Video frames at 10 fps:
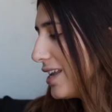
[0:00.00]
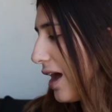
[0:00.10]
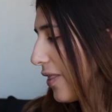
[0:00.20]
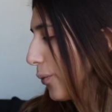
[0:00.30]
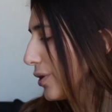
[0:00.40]

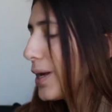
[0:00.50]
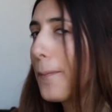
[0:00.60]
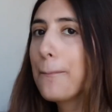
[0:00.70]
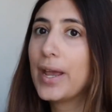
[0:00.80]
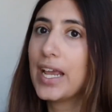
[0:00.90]
Now that we're
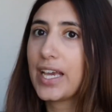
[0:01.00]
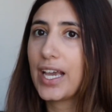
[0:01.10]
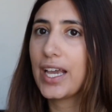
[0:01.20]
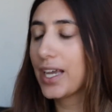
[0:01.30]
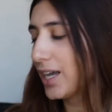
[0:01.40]
done
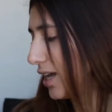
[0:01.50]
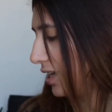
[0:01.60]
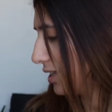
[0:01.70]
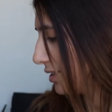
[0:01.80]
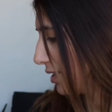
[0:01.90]
baking, it is